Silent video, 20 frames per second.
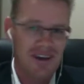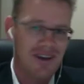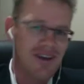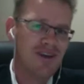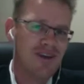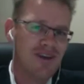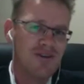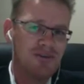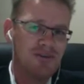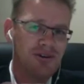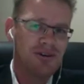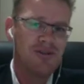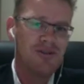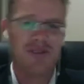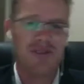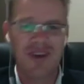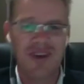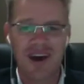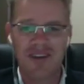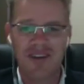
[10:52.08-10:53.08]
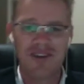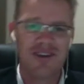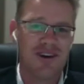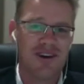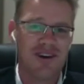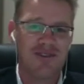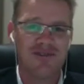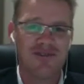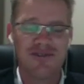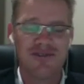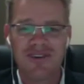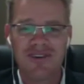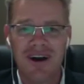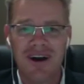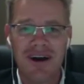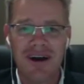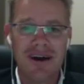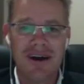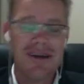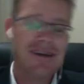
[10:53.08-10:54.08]
work with other coaches
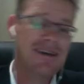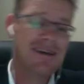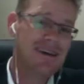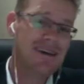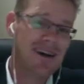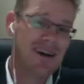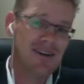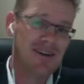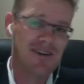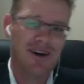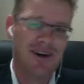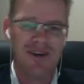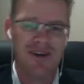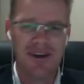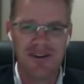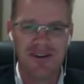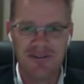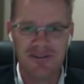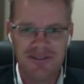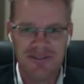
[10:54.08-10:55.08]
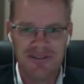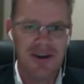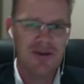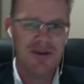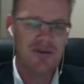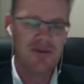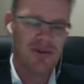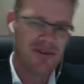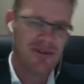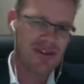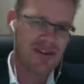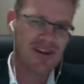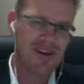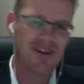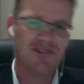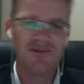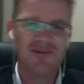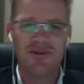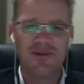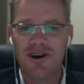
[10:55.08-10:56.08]
guy. I've owned a firm with
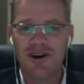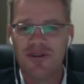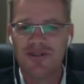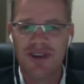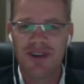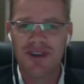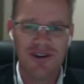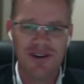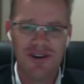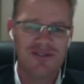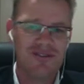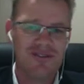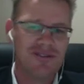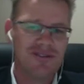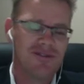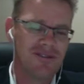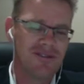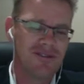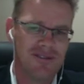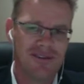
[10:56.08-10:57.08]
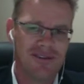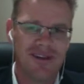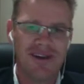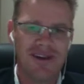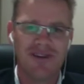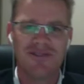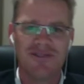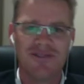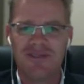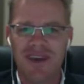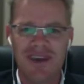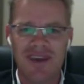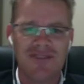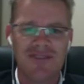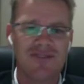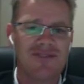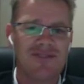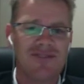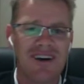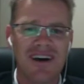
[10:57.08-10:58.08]
12 coaches and 10
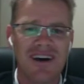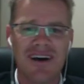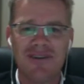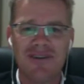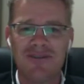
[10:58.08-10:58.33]
staff.